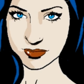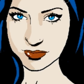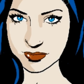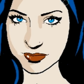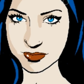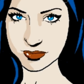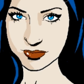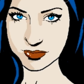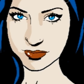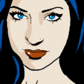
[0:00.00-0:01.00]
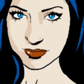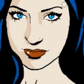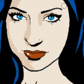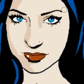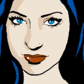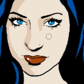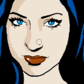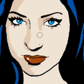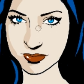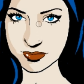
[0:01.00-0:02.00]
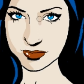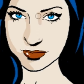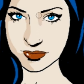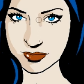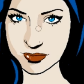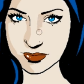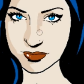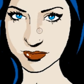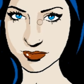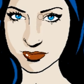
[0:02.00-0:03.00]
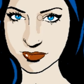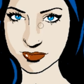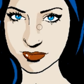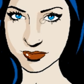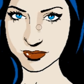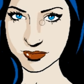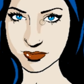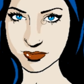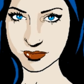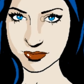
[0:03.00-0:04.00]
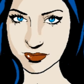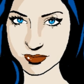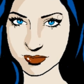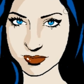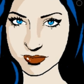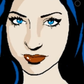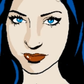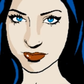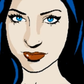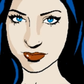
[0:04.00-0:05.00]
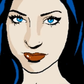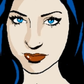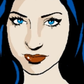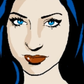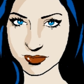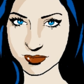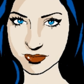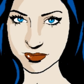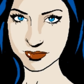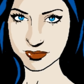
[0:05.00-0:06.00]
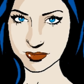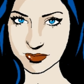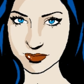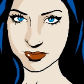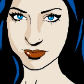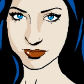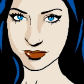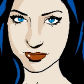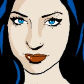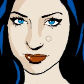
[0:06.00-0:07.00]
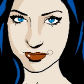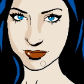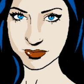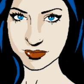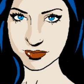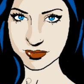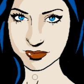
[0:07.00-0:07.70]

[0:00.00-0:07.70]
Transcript: [no speech]